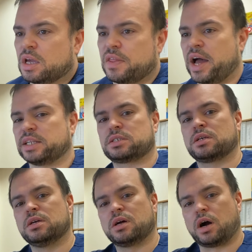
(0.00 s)
And that's
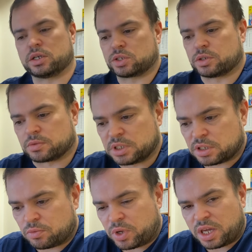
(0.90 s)
also a
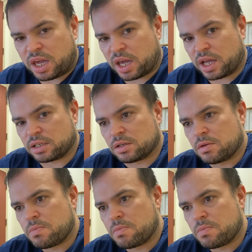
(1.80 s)
reason we can't